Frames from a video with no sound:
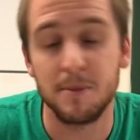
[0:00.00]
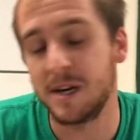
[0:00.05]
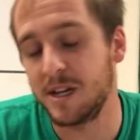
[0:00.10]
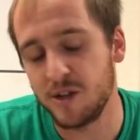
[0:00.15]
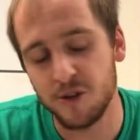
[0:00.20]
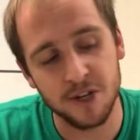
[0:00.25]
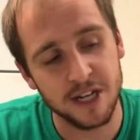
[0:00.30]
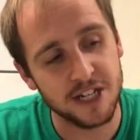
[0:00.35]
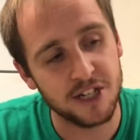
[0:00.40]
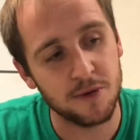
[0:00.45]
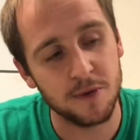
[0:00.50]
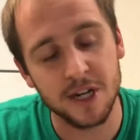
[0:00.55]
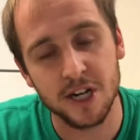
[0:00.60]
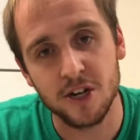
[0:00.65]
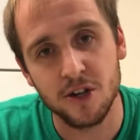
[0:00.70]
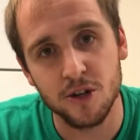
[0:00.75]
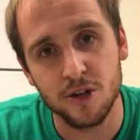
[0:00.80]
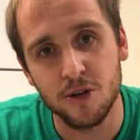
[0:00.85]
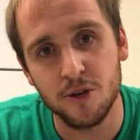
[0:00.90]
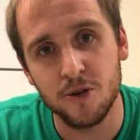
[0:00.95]
but you need to
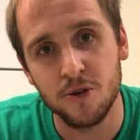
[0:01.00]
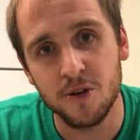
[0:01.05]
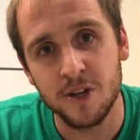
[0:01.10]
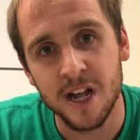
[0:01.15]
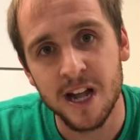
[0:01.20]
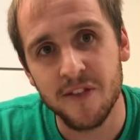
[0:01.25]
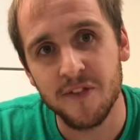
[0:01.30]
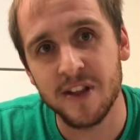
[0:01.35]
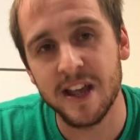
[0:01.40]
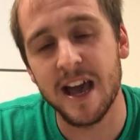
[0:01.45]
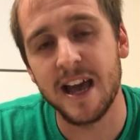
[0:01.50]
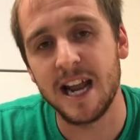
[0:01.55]
include the